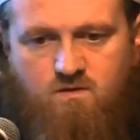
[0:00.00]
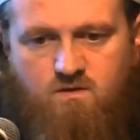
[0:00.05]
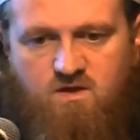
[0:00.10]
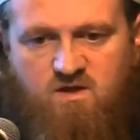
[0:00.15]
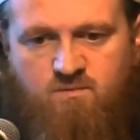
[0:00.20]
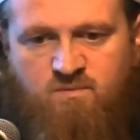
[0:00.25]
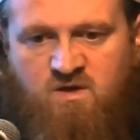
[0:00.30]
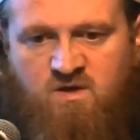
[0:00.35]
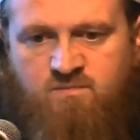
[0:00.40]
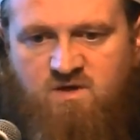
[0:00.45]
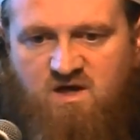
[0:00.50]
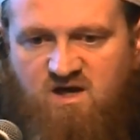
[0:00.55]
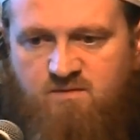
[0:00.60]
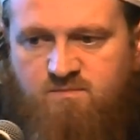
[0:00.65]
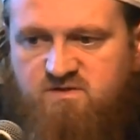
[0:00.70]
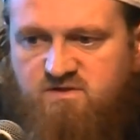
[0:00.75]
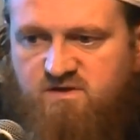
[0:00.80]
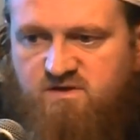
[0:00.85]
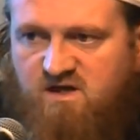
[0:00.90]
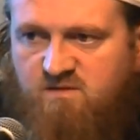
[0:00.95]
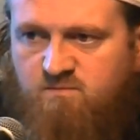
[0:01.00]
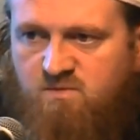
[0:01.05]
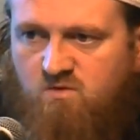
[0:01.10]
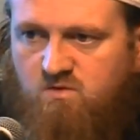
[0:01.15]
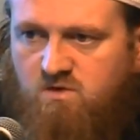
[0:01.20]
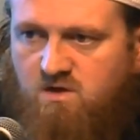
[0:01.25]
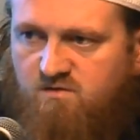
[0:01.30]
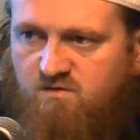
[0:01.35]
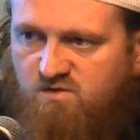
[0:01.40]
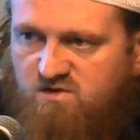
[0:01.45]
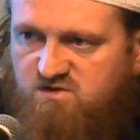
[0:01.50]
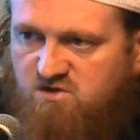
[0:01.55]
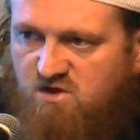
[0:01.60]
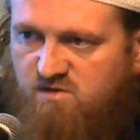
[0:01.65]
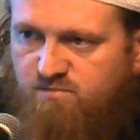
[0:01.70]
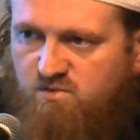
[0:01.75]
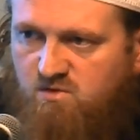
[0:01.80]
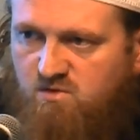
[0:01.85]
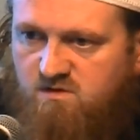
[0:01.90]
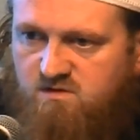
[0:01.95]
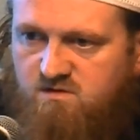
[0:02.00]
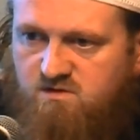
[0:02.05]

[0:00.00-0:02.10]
Imam Ahmad rahimahullah, for example,